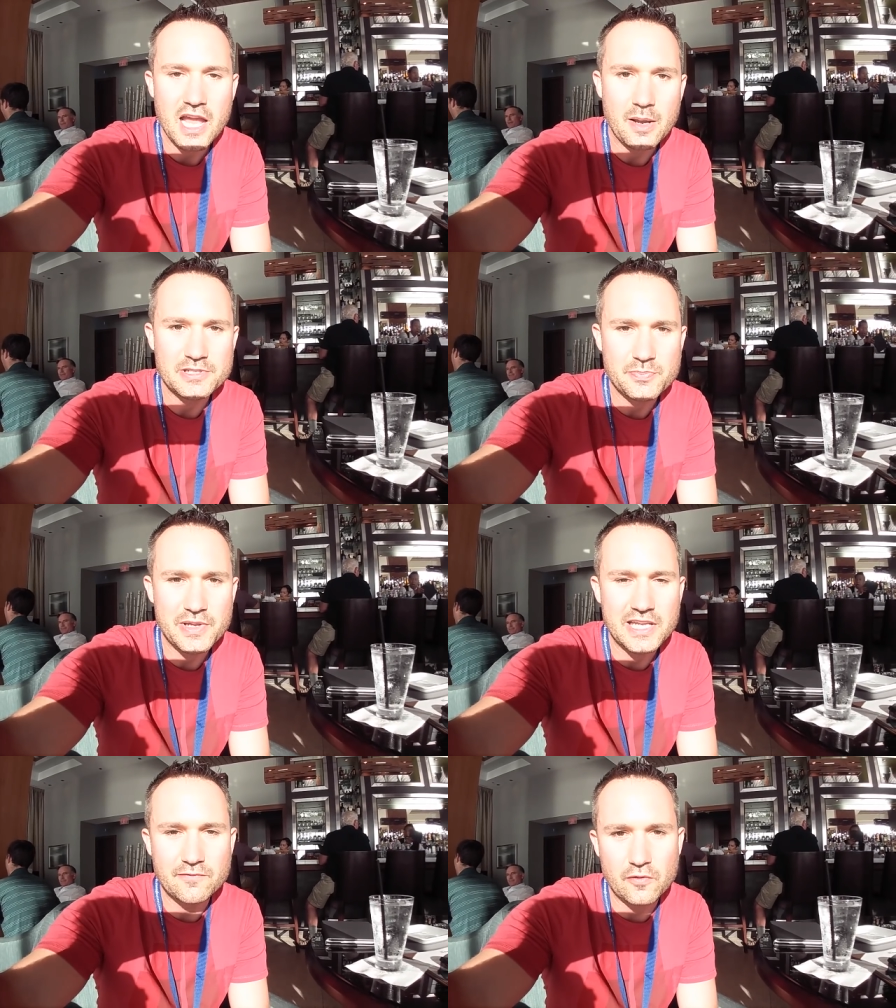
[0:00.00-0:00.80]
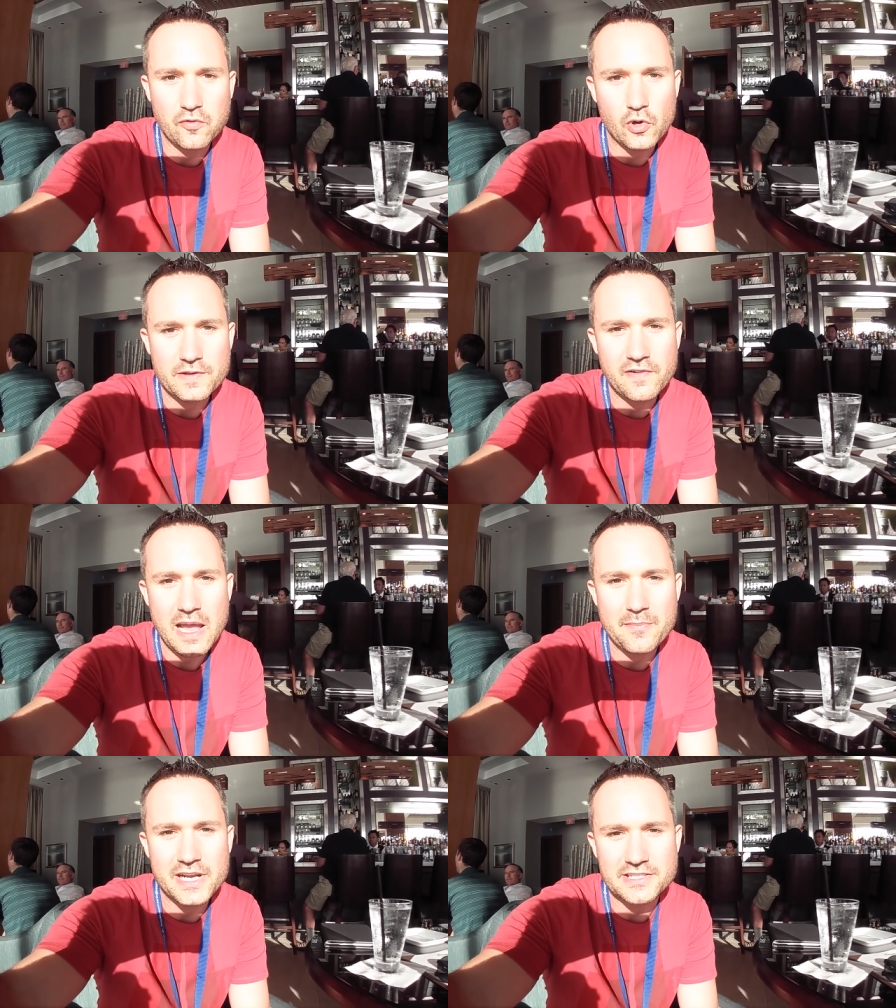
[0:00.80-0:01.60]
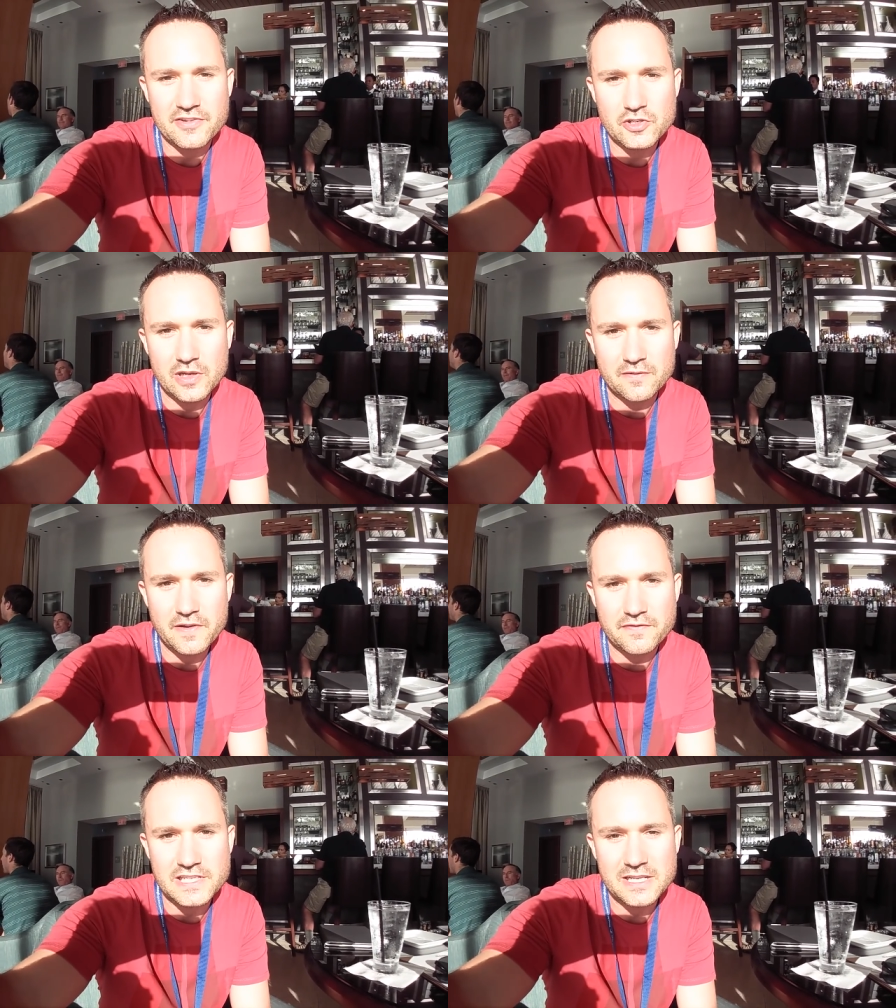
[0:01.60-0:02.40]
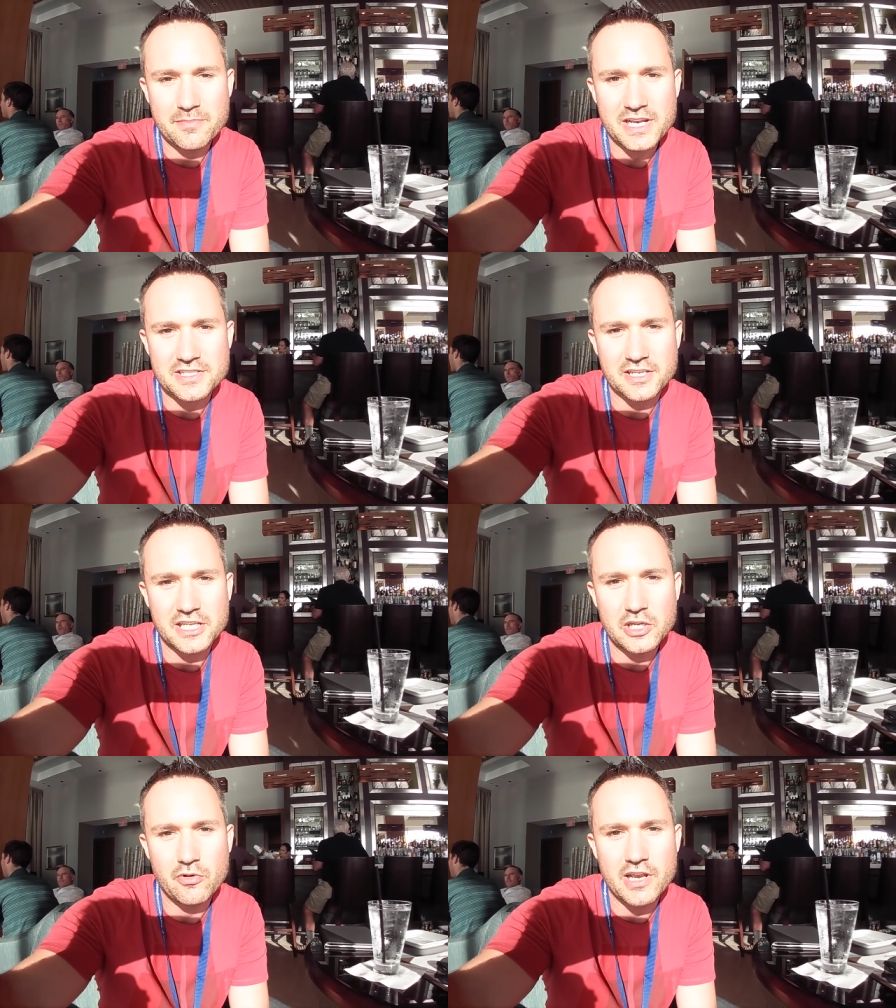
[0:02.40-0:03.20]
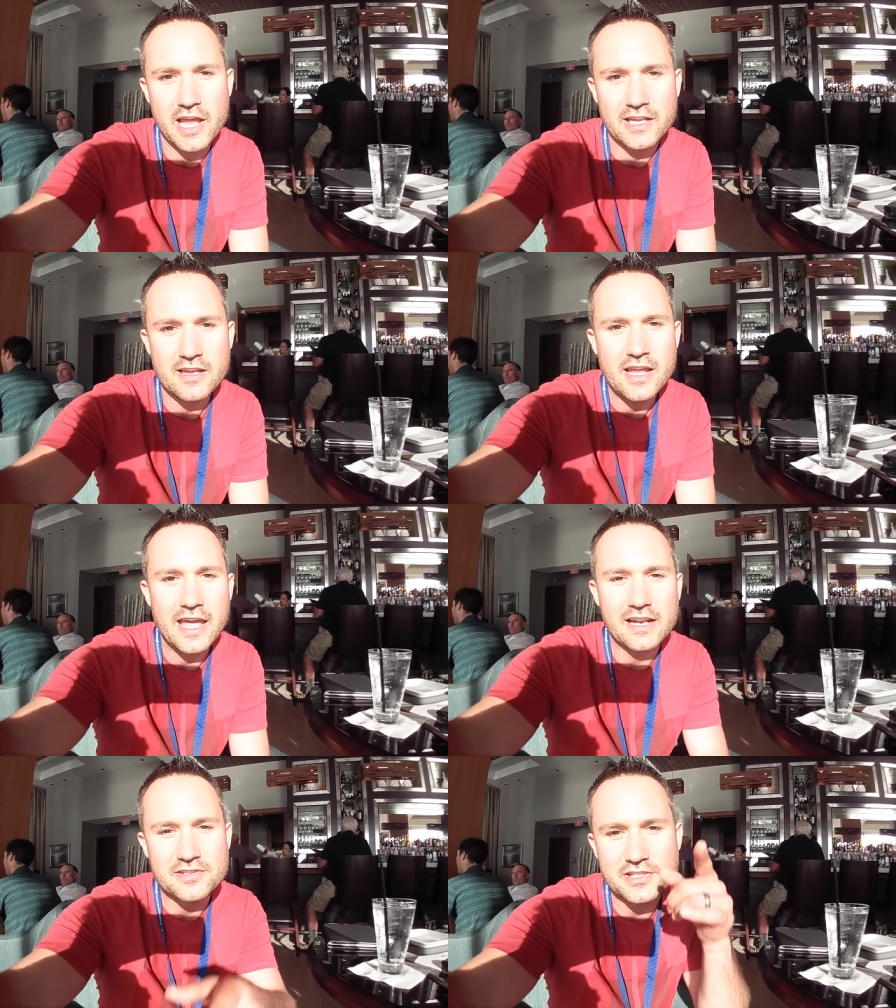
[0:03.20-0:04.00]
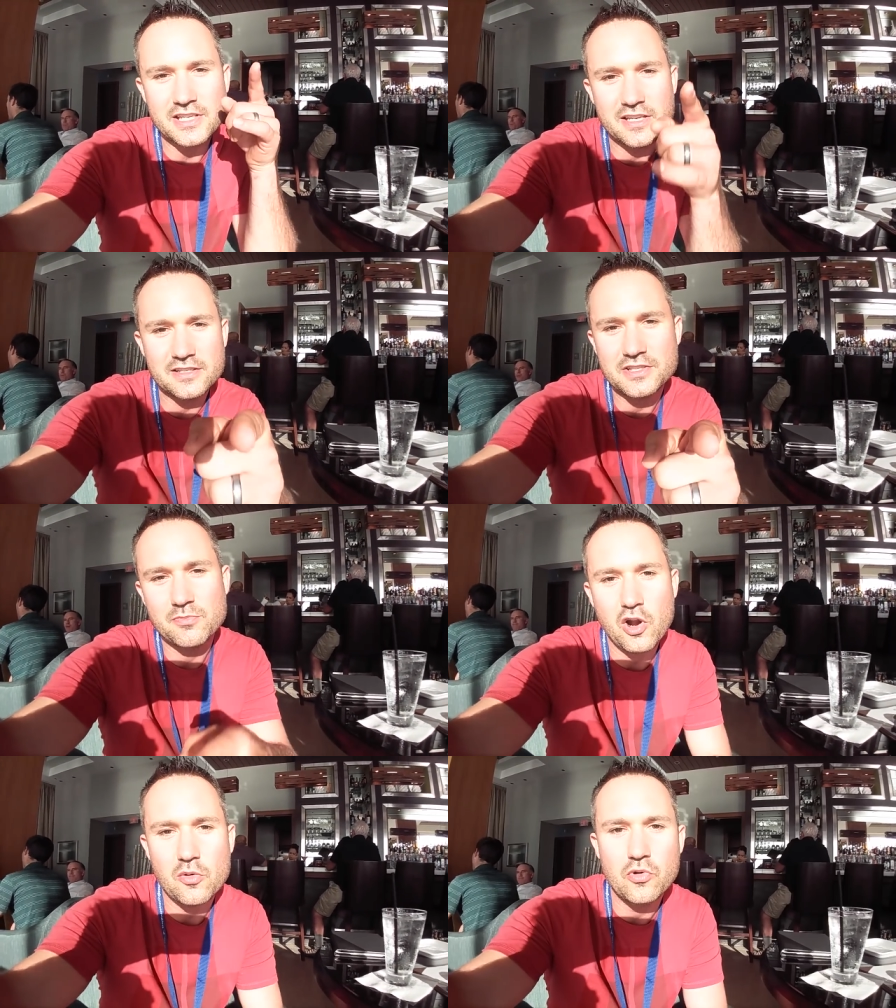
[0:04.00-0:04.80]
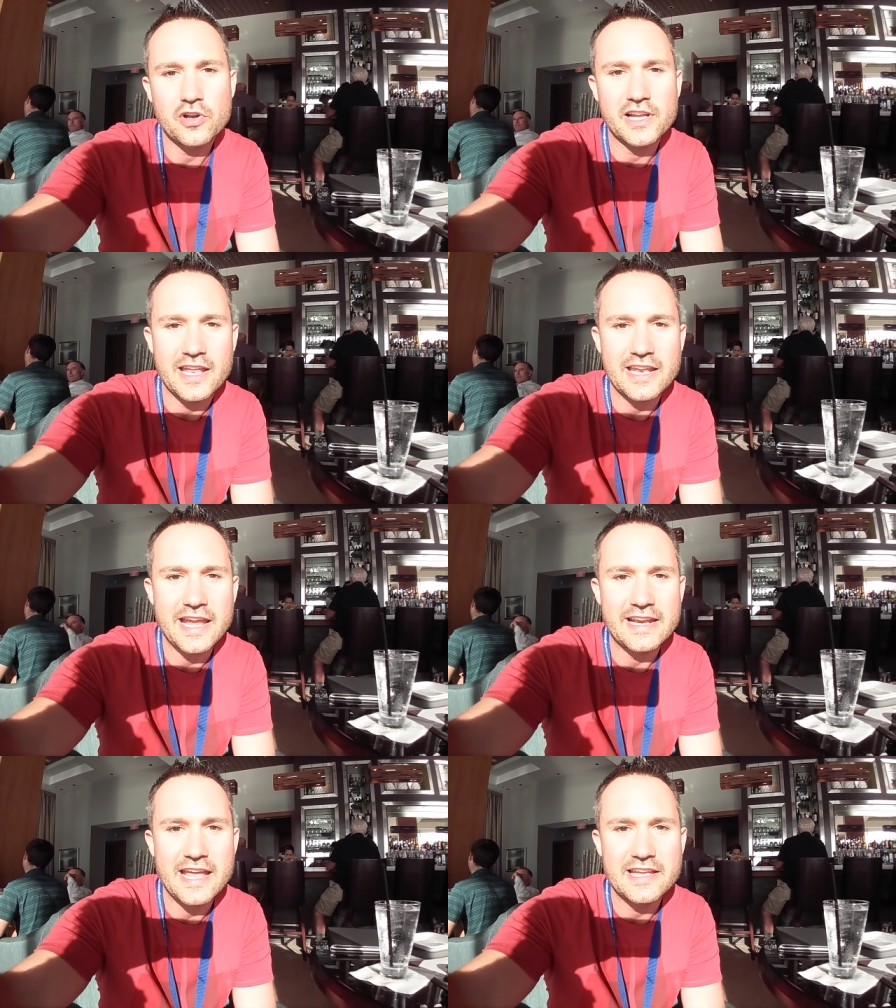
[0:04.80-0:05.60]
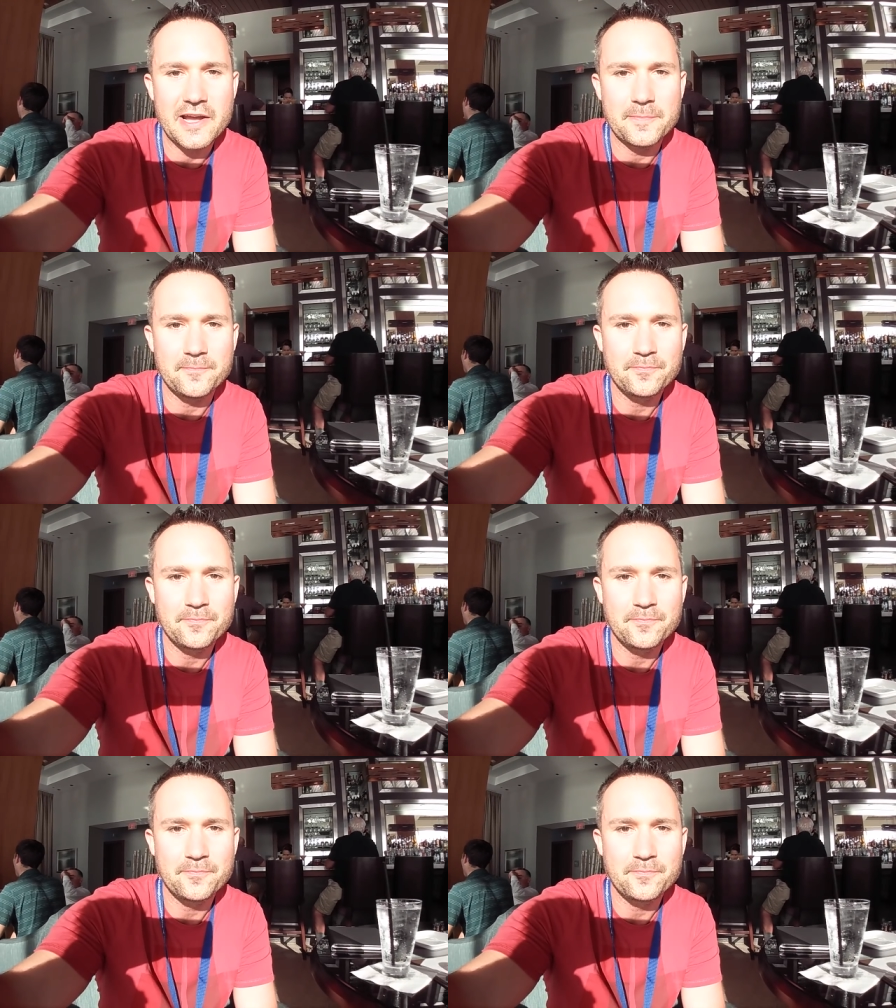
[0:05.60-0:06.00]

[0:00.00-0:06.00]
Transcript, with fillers: I'll be speaking for 45 minutes and then doing 15 minutes of Q&A, and I'll see you tomorrow morning at 8 a.m.